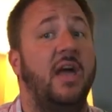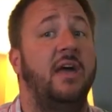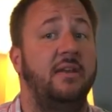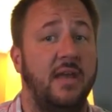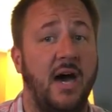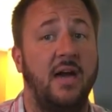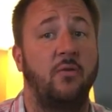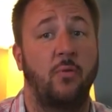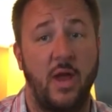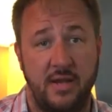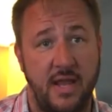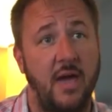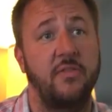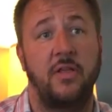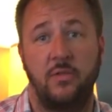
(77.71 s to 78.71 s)
and not,
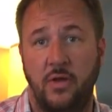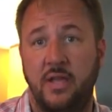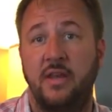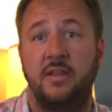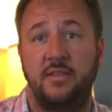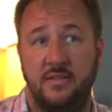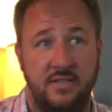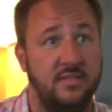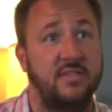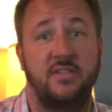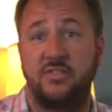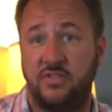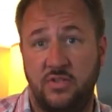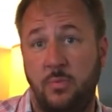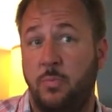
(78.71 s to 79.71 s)
right now they look at it as
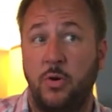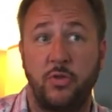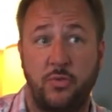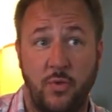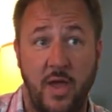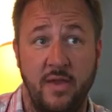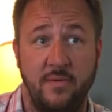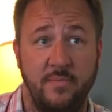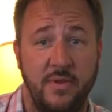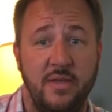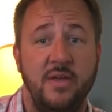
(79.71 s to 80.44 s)
this is their birthright.